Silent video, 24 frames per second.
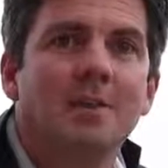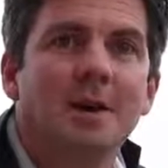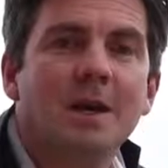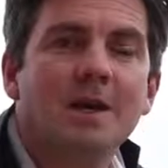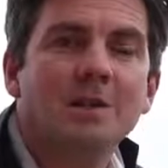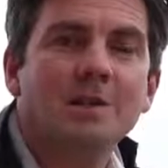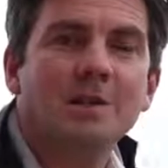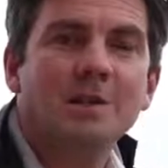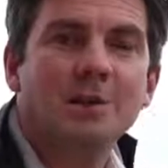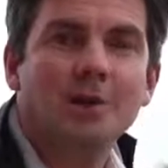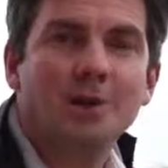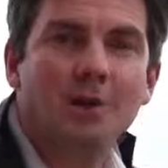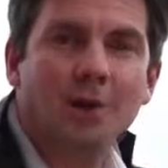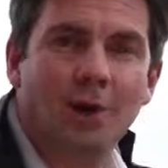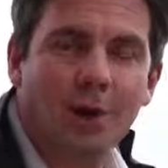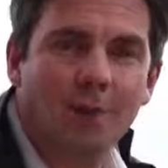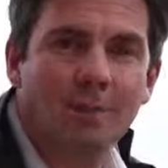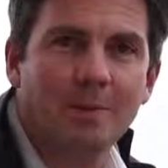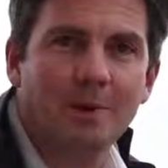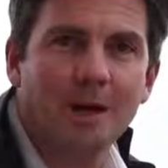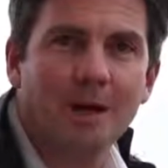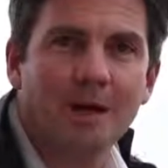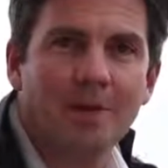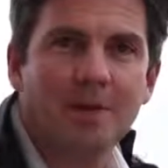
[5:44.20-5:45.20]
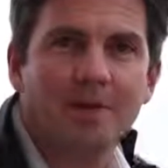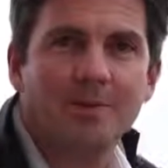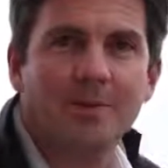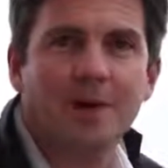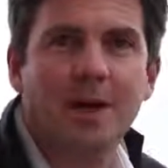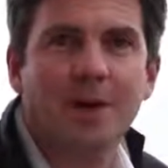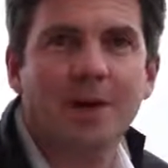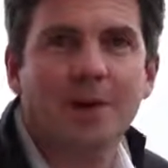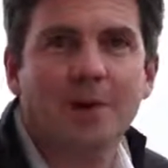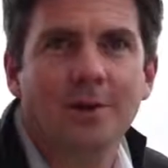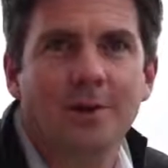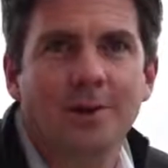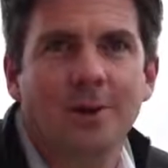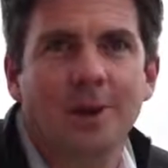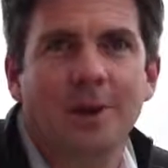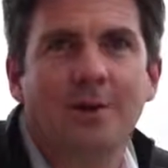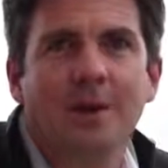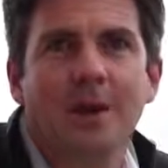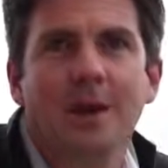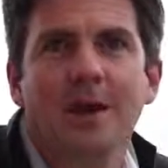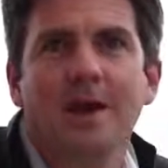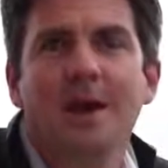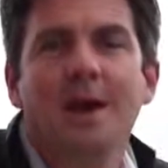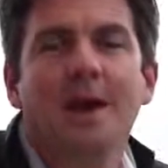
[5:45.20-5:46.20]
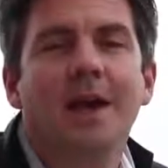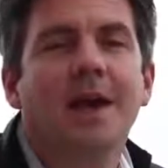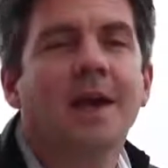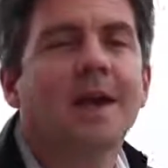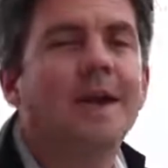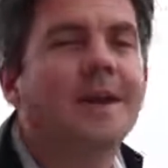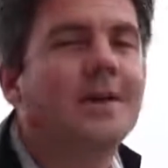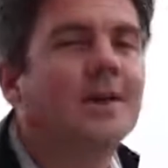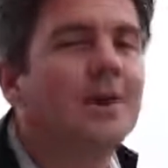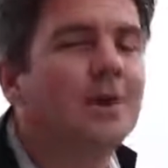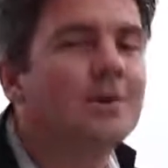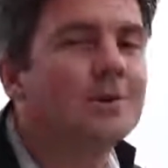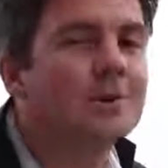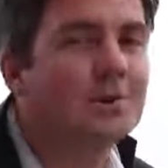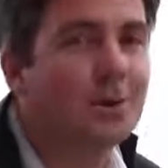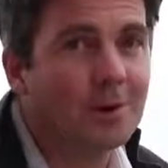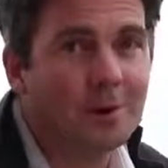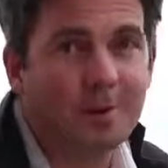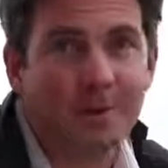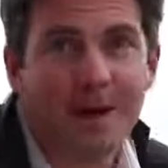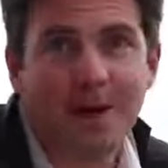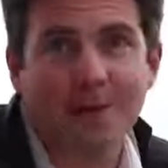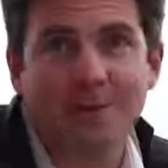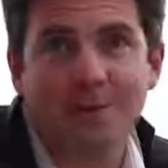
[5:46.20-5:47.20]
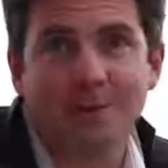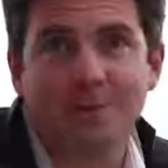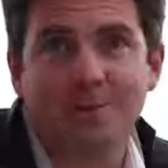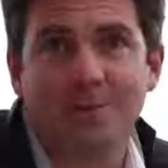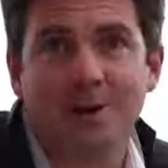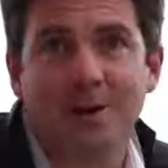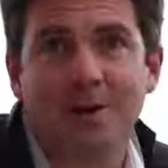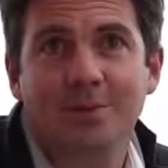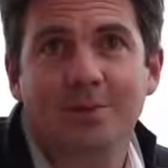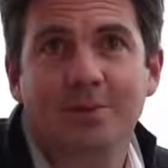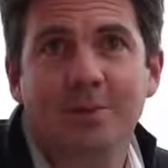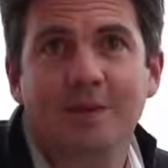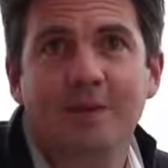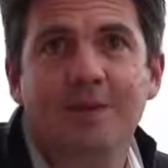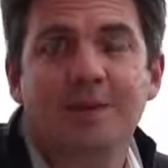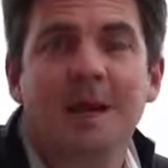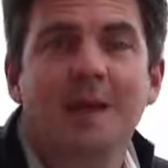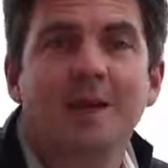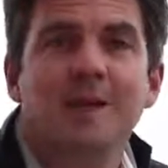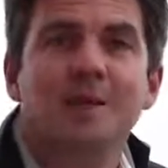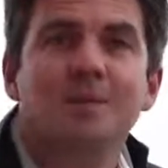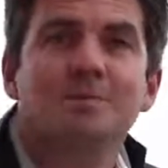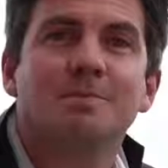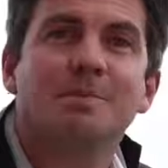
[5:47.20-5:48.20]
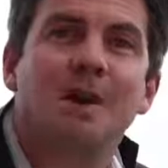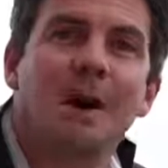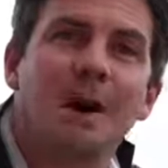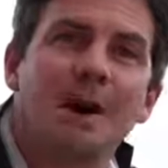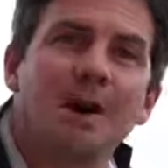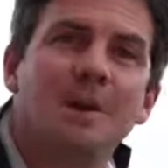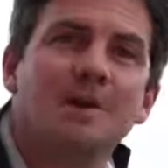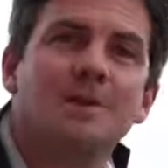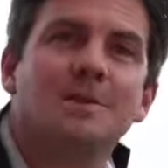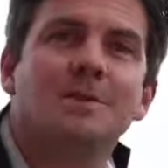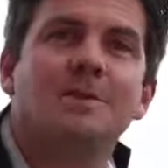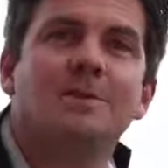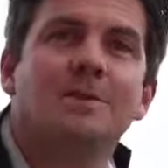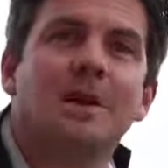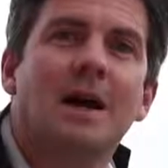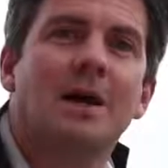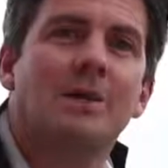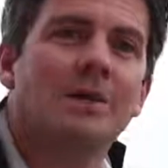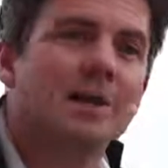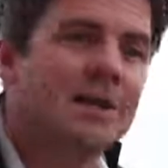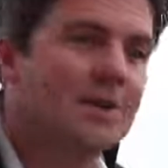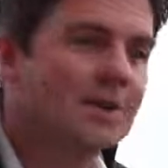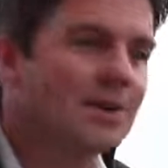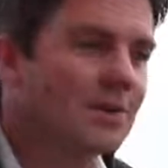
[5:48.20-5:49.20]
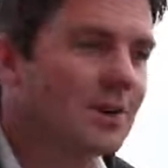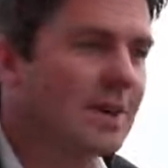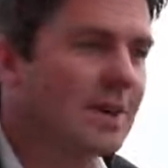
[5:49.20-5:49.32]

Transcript: person you're copying, the trader you're copying. He knows all about the spread fees, and it's part of how he